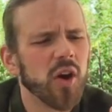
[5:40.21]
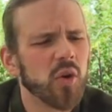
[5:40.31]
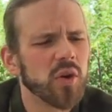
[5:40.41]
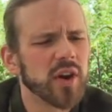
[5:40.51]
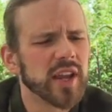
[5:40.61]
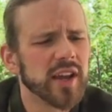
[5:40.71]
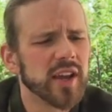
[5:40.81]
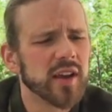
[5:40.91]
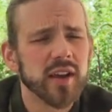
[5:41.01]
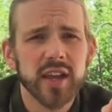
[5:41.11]
or in
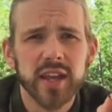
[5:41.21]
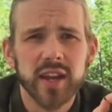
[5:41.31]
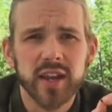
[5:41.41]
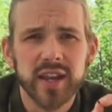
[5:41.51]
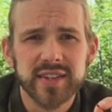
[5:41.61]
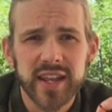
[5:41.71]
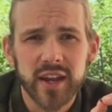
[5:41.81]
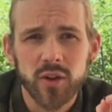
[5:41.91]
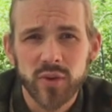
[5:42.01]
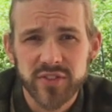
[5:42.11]
a
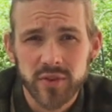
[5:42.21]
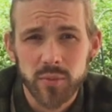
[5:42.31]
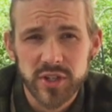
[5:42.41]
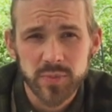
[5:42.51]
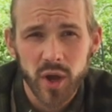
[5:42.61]
container with some moist